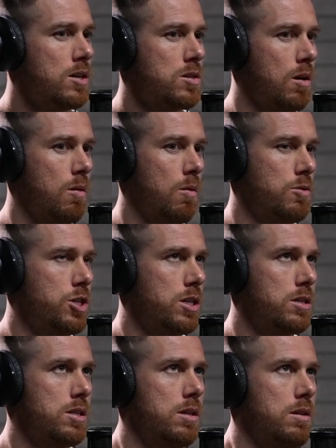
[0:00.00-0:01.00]
So
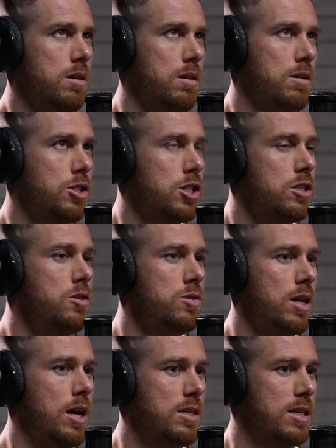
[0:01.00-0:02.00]
just use
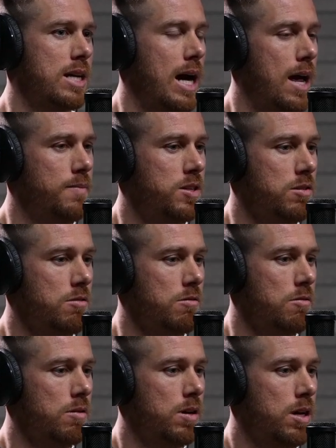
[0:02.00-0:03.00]
it as a time
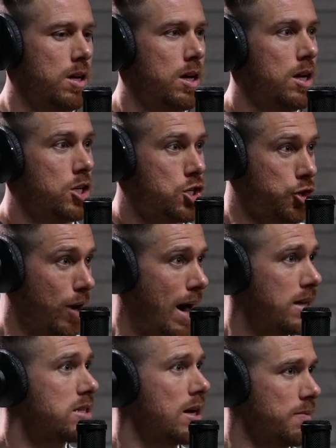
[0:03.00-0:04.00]
to try
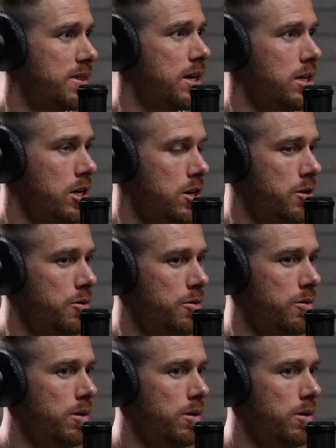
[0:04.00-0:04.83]
something new.